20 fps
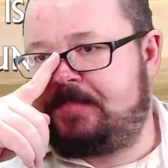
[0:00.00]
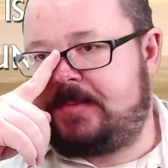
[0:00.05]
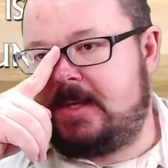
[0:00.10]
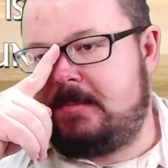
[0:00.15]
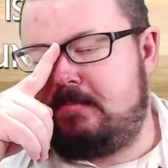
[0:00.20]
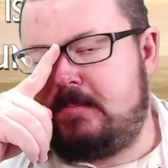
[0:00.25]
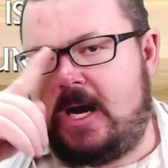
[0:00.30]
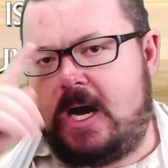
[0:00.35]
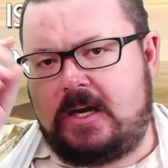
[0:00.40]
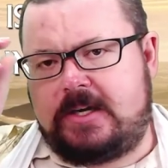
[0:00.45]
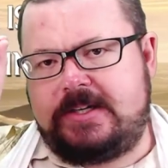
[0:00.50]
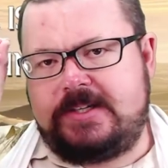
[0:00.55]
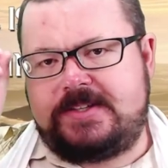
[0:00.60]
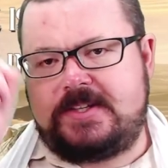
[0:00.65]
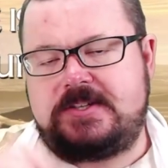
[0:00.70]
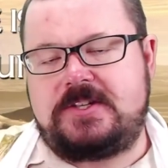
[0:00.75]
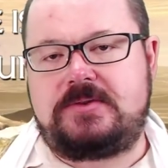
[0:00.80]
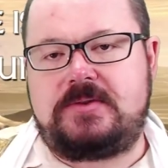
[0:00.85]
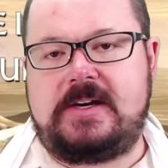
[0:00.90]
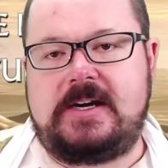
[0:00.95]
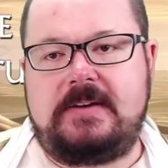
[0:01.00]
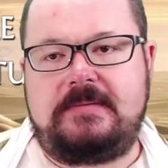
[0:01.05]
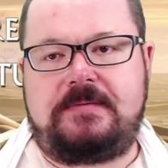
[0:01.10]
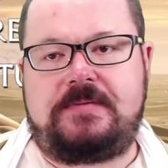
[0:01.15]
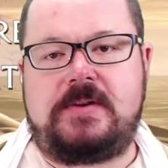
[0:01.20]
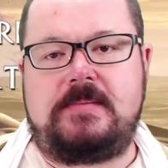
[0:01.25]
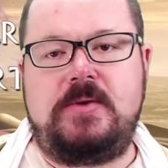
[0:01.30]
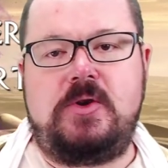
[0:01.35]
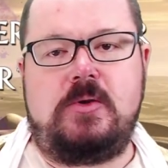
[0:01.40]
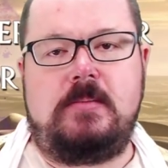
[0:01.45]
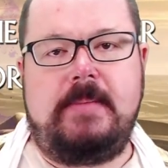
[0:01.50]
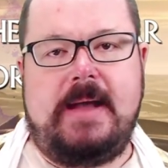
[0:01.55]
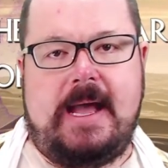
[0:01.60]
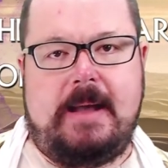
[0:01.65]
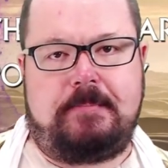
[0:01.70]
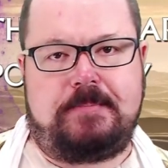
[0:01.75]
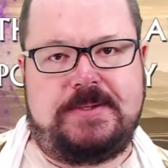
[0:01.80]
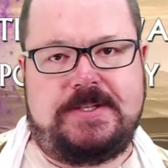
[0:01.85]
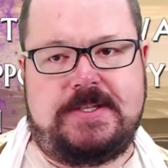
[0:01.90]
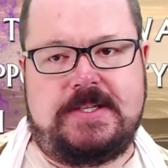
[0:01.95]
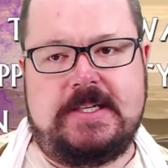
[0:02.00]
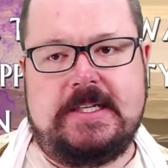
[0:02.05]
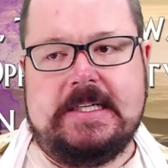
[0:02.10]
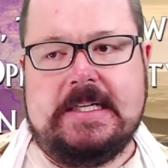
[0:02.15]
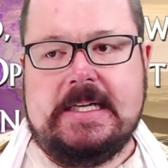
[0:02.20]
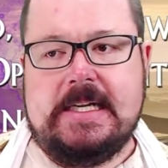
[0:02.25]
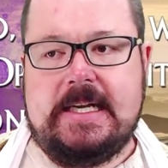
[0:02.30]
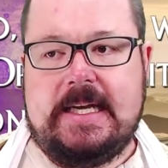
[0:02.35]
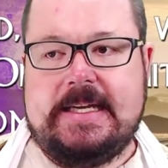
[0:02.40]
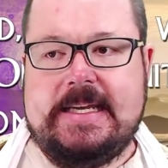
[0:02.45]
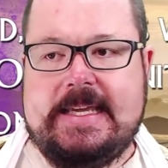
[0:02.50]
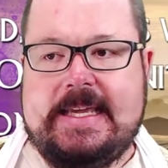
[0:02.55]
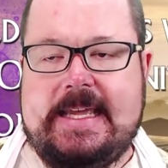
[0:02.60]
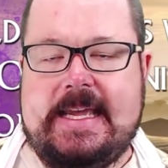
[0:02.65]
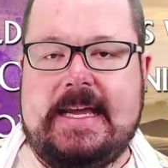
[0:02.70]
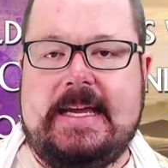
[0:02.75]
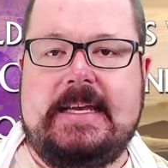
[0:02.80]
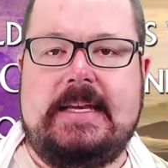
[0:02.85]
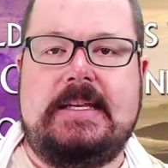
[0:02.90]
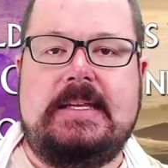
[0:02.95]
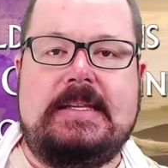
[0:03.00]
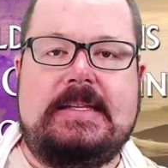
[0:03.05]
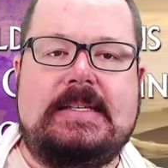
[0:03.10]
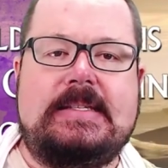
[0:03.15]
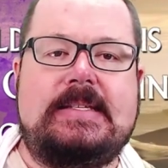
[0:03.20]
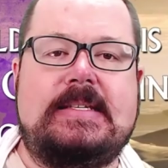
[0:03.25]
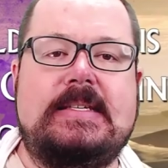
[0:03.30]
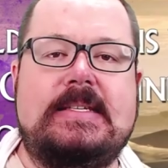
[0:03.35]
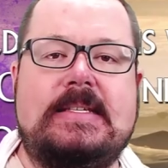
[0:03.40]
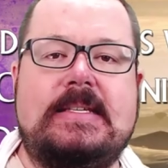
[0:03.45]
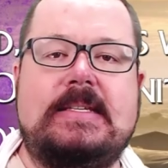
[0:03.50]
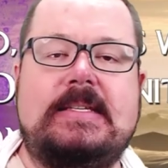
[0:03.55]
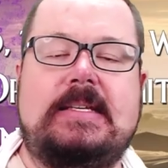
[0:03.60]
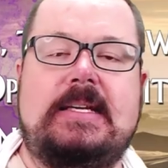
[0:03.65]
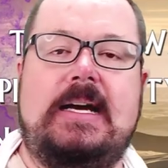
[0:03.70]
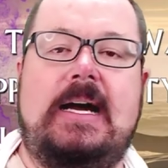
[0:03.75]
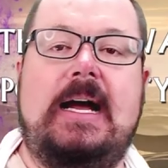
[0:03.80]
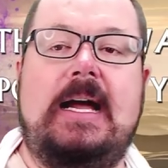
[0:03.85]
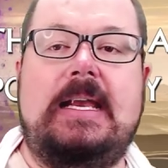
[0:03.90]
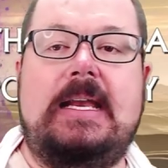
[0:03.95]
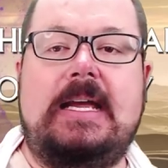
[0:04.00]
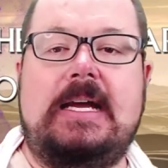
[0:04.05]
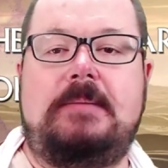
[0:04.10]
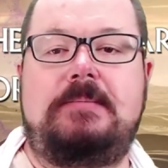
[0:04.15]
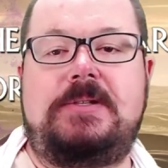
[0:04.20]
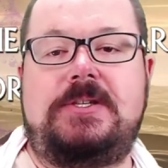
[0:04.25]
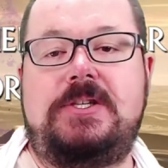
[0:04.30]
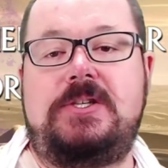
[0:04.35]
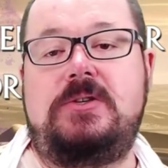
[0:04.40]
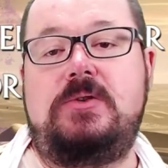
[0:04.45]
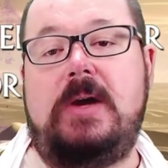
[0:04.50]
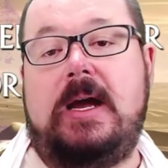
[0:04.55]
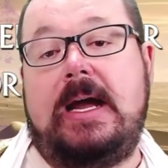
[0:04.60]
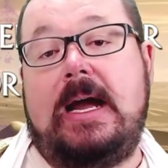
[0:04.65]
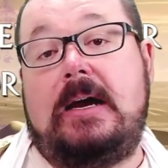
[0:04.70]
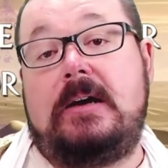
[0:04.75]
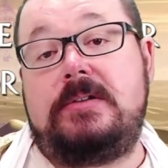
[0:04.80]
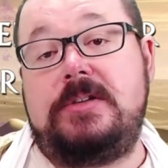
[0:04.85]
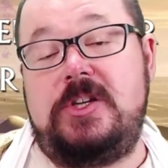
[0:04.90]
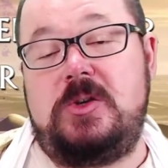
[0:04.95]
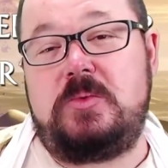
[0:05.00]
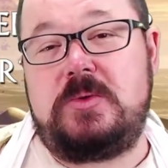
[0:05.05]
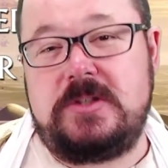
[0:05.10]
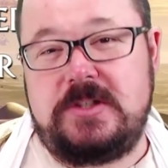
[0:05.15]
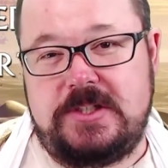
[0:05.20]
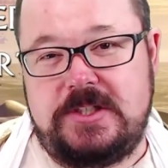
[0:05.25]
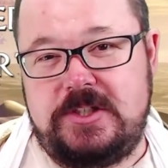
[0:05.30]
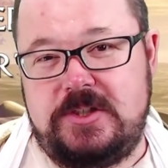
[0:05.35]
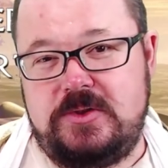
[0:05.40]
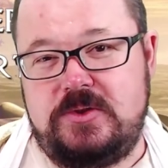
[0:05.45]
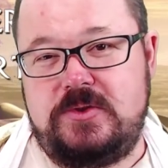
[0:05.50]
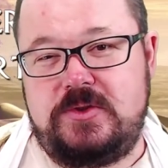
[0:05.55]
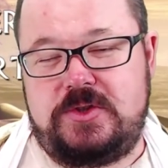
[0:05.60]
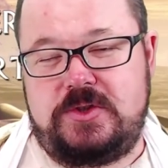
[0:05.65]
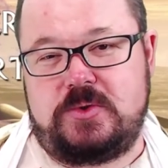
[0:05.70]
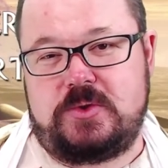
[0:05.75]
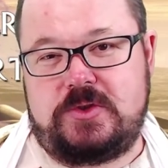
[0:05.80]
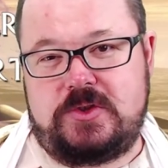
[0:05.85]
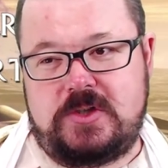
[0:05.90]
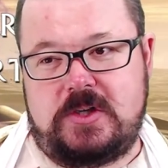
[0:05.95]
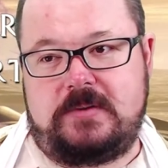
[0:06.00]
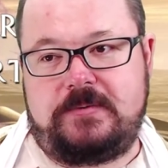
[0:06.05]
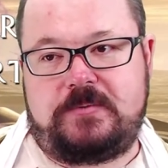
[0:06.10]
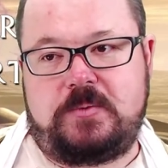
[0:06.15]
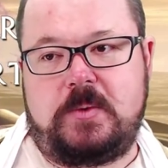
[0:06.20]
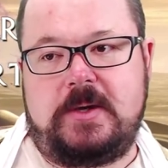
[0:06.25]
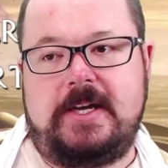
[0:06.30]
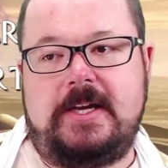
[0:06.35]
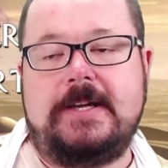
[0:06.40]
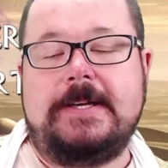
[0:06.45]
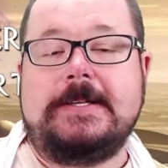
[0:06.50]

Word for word: Markets are derived from your maps. And again, this is entirely up to you how you want to use your software.